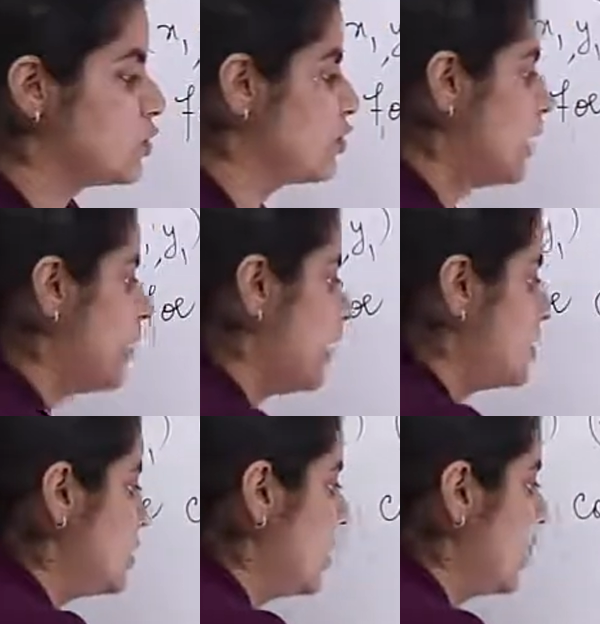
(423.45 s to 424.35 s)
So I write
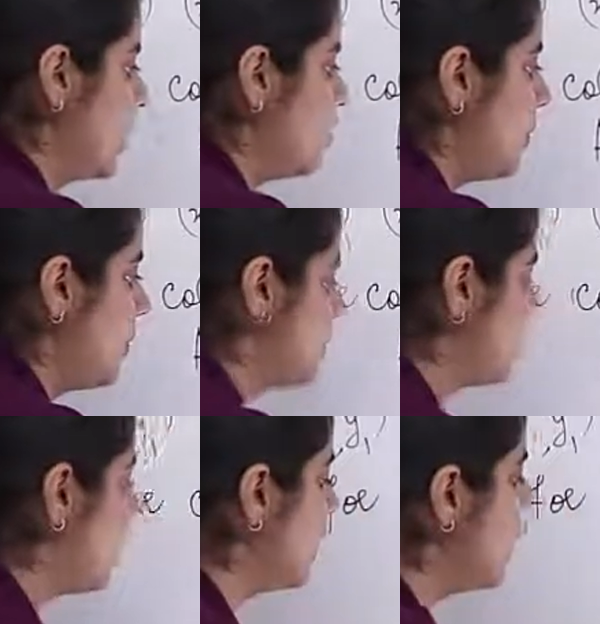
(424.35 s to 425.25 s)
here 1 minus
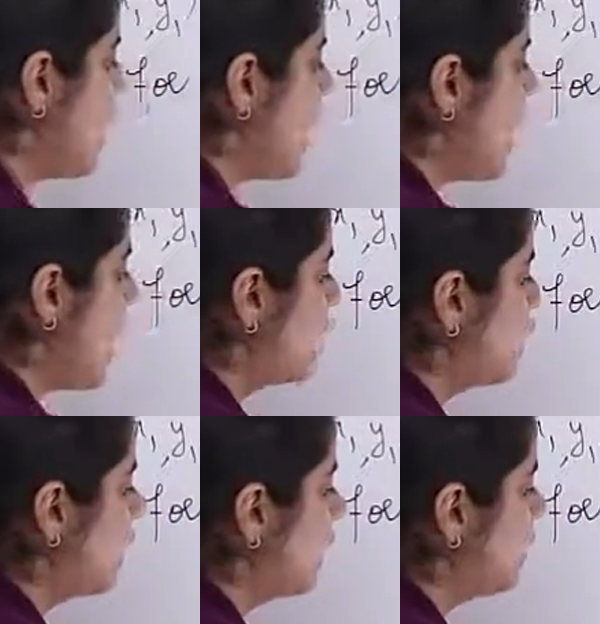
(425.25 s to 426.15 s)
1. I have
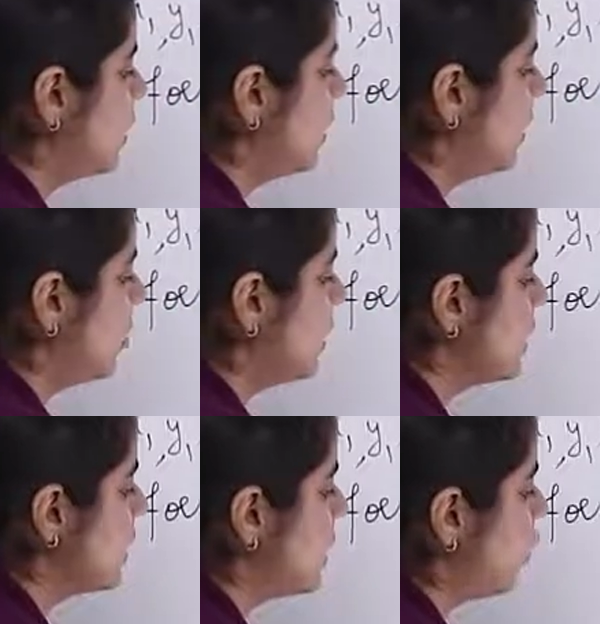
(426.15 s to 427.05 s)
taken b
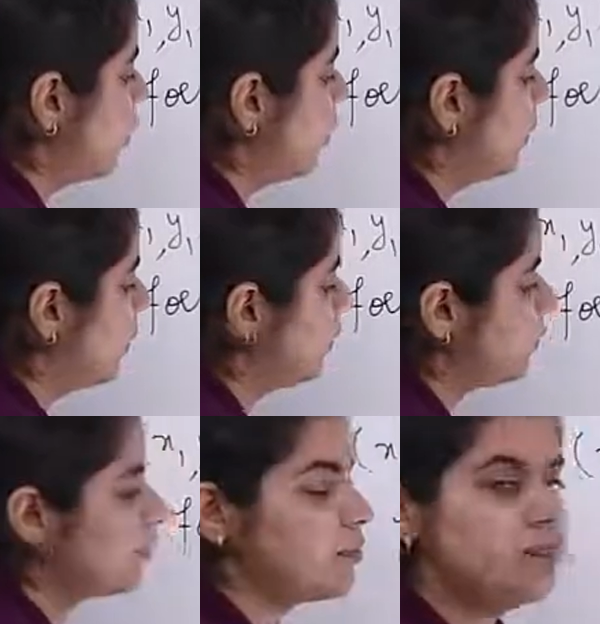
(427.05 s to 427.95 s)
minus a common.
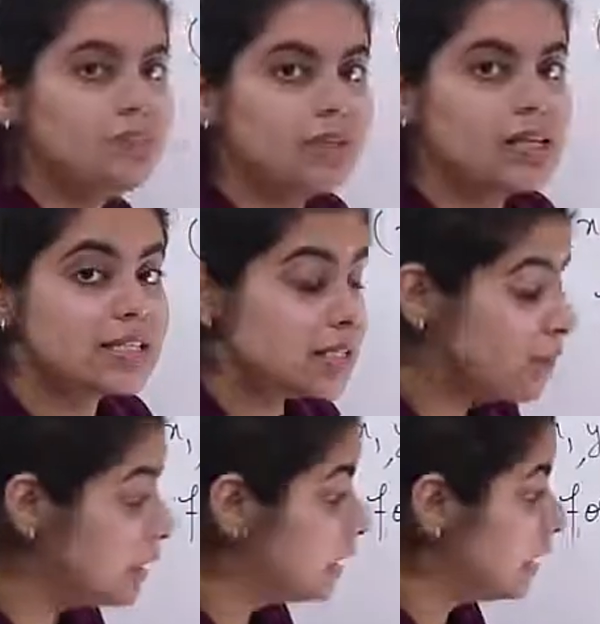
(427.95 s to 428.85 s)

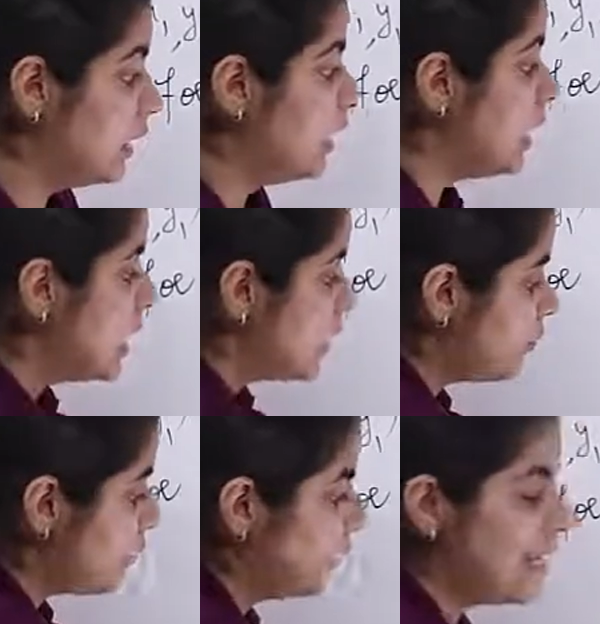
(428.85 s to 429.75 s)
Similarly, if
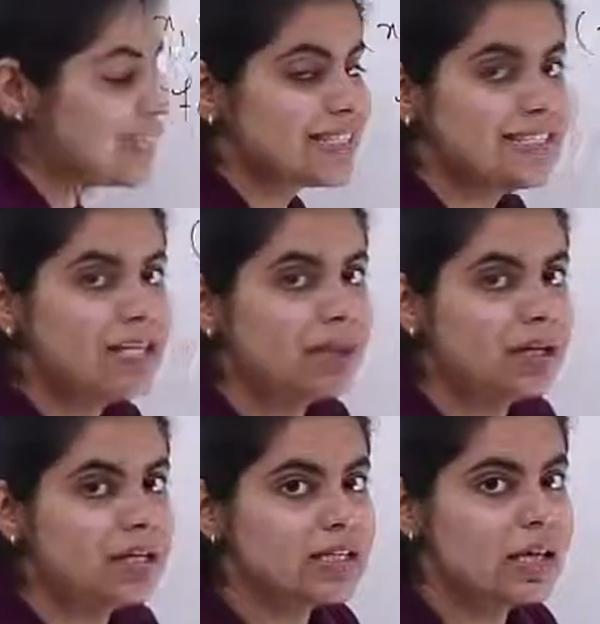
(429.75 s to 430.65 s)
I take C
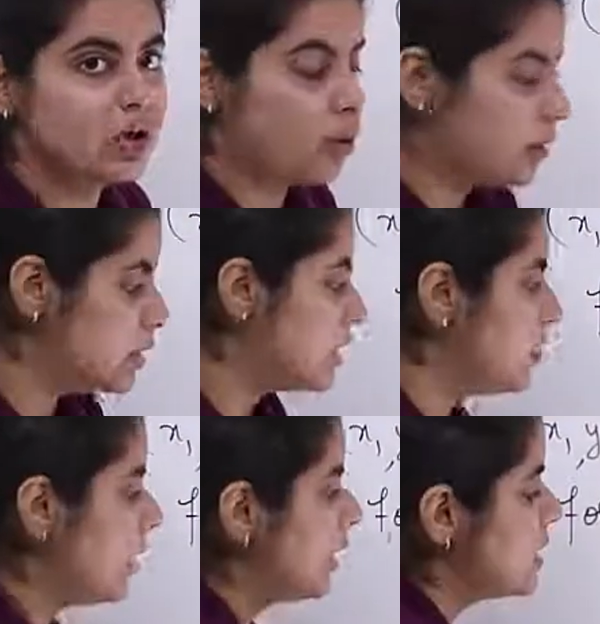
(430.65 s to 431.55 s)
minus A common, C
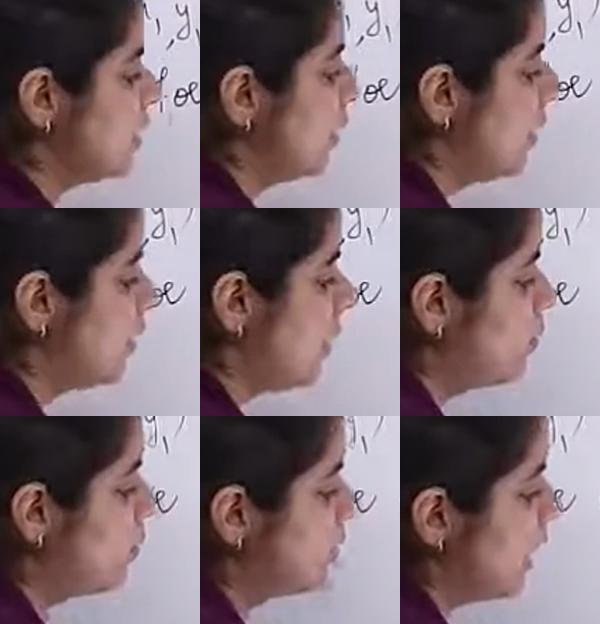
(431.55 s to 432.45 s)
minus A will come
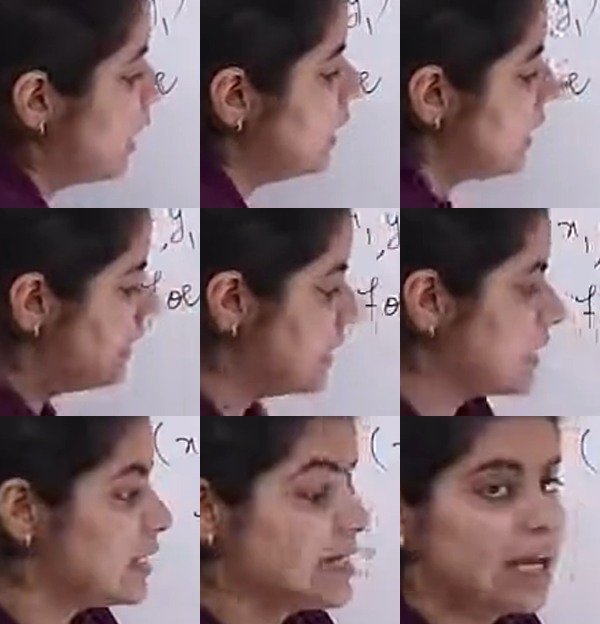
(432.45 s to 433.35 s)
outside, this
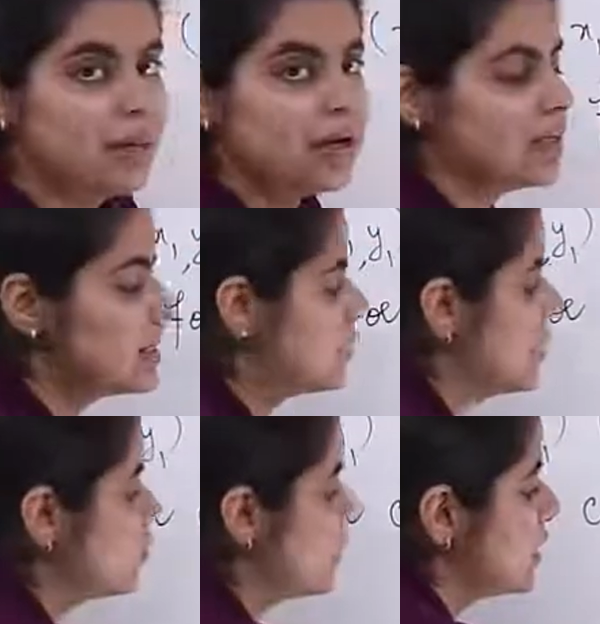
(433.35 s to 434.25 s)
is A minus
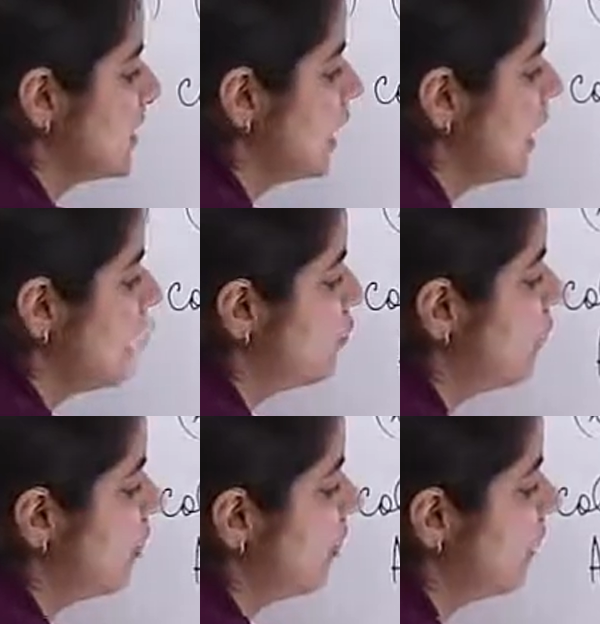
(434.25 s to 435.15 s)
C, so it is again
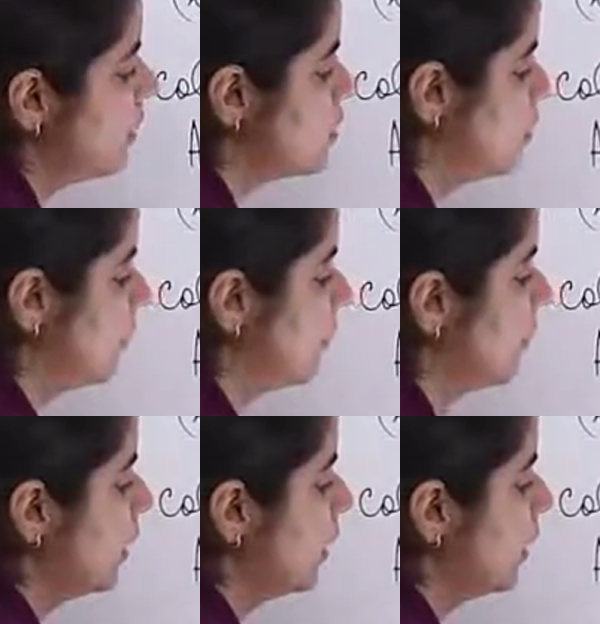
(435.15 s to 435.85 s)
1 minus 1.